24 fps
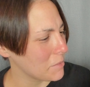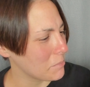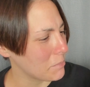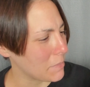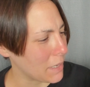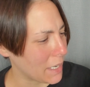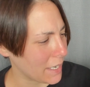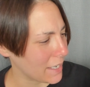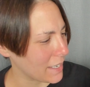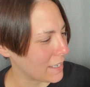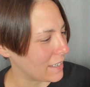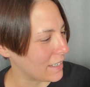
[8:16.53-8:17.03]

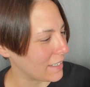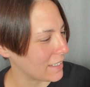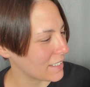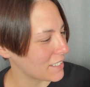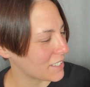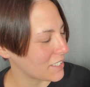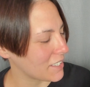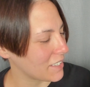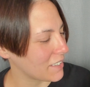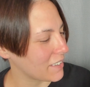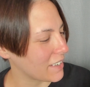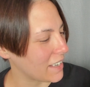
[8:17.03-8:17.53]
My
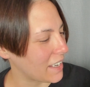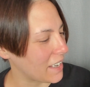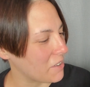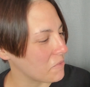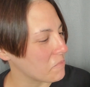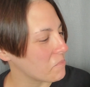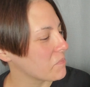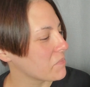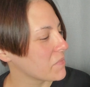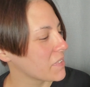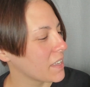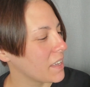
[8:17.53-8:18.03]
gosh, okay.
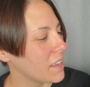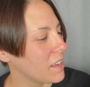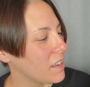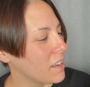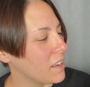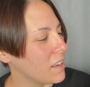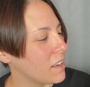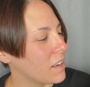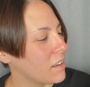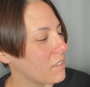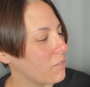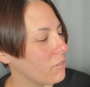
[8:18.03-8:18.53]

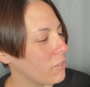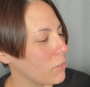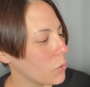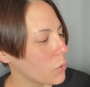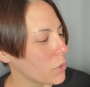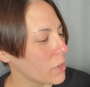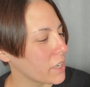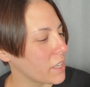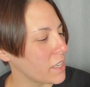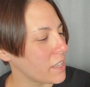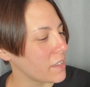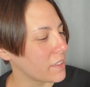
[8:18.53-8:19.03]

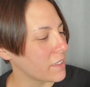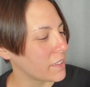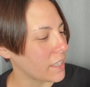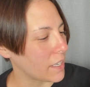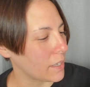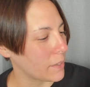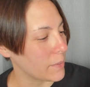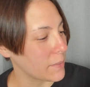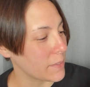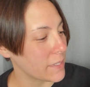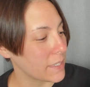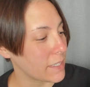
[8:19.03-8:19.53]

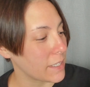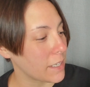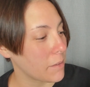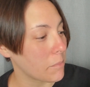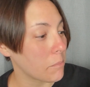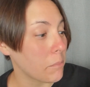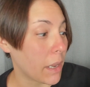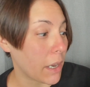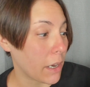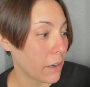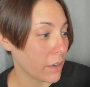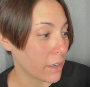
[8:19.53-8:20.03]
40,000
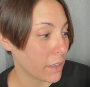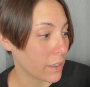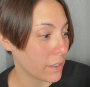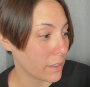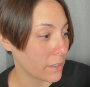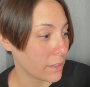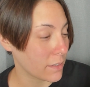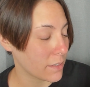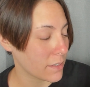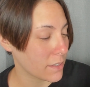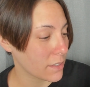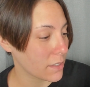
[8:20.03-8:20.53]

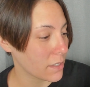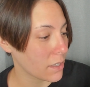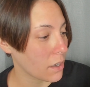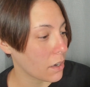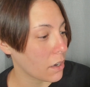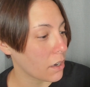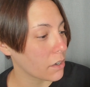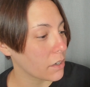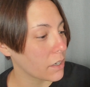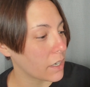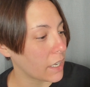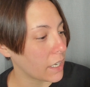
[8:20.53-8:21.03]
Americans
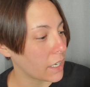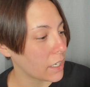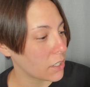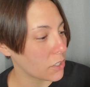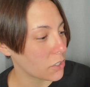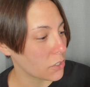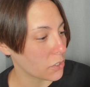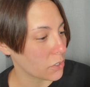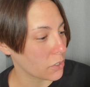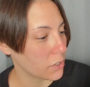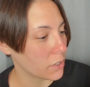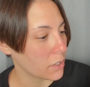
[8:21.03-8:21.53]
are
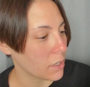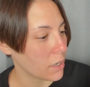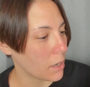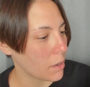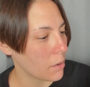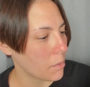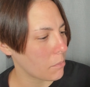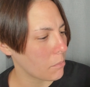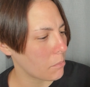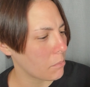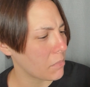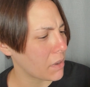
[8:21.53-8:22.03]
injured
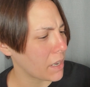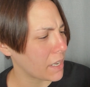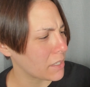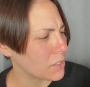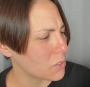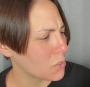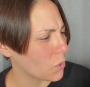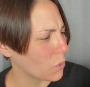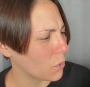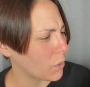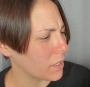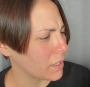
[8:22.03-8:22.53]
by
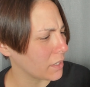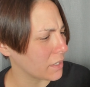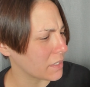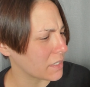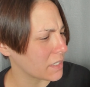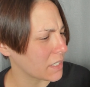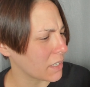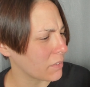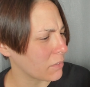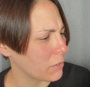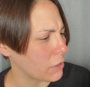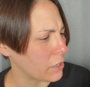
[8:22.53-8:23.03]
toilets
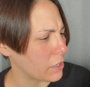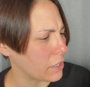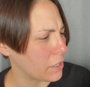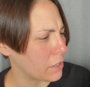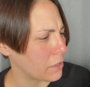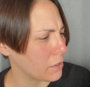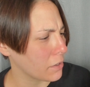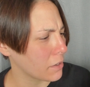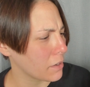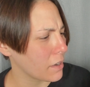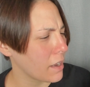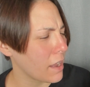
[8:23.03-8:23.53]
every
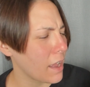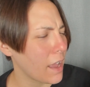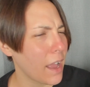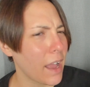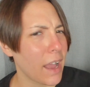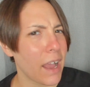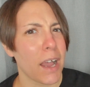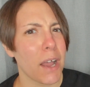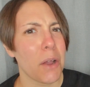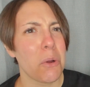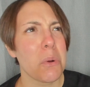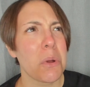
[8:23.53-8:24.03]
year.
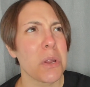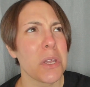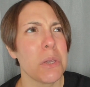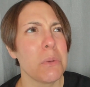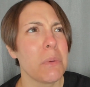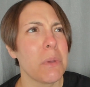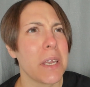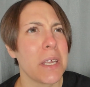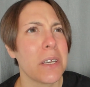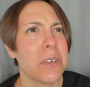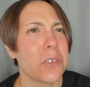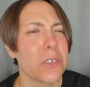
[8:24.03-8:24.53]
How are you
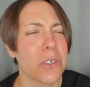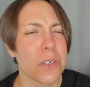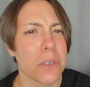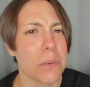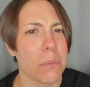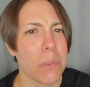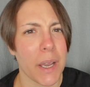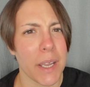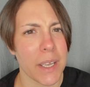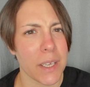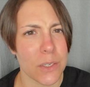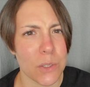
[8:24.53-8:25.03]
injured
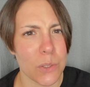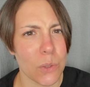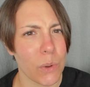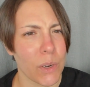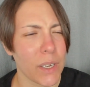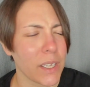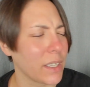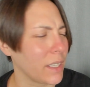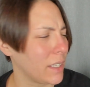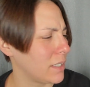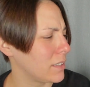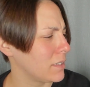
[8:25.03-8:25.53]
by a
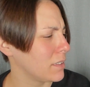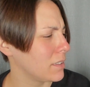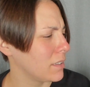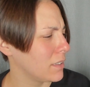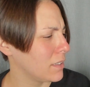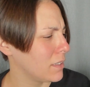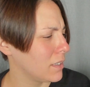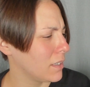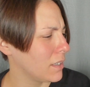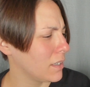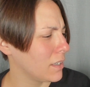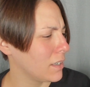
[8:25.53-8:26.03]
toilet?
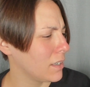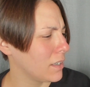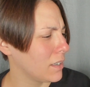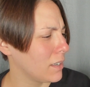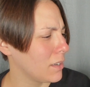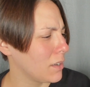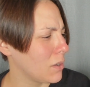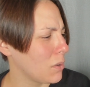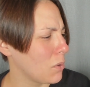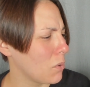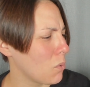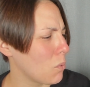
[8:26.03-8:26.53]

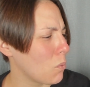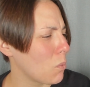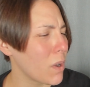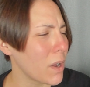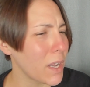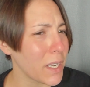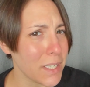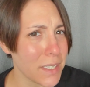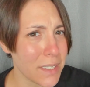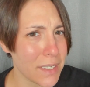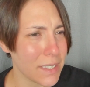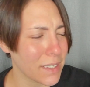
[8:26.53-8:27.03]

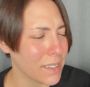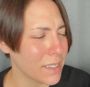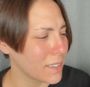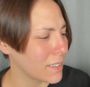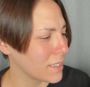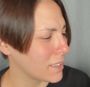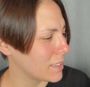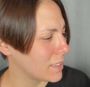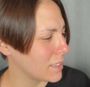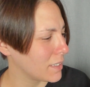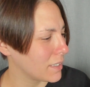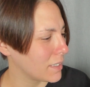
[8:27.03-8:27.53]
What?
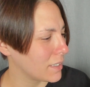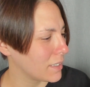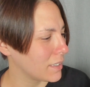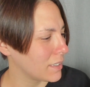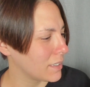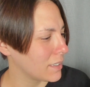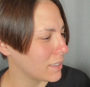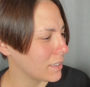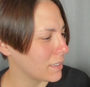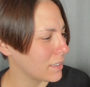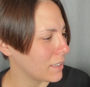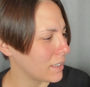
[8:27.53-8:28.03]

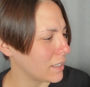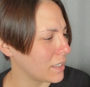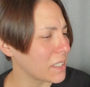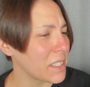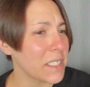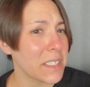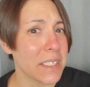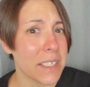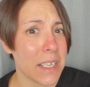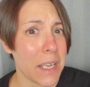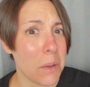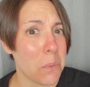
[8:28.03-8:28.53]
How
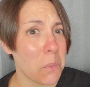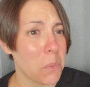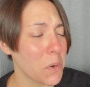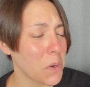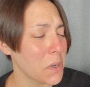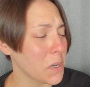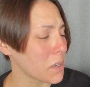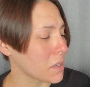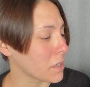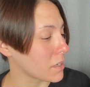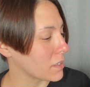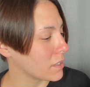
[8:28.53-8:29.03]
does that
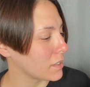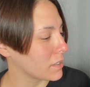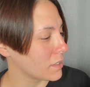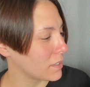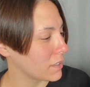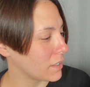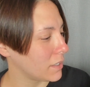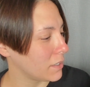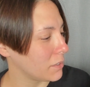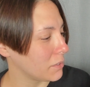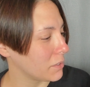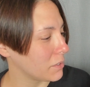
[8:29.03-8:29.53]
work?
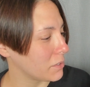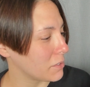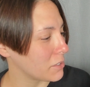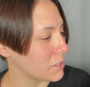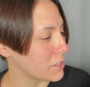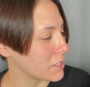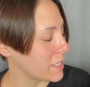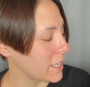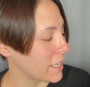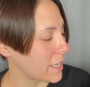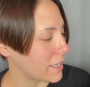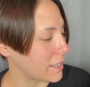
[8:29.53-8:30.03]
I don't
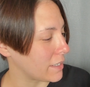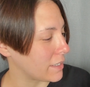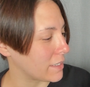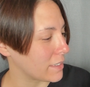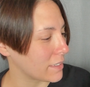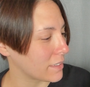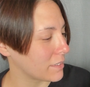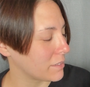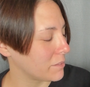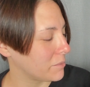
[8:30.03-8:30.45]
understand.